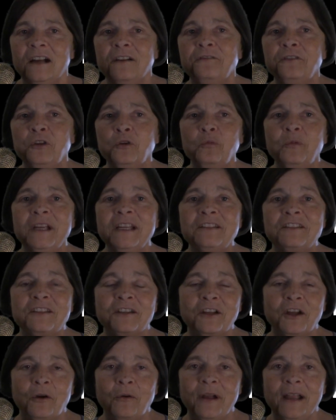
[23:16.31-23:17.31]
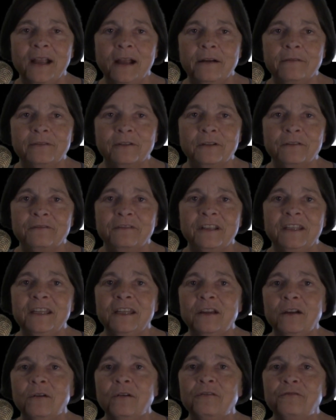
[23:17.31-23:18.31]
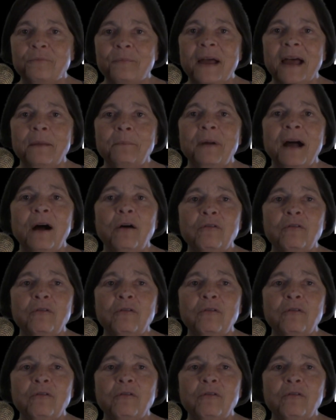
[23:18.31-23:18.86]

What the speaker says: A few weeks ago, I covered a video of Matt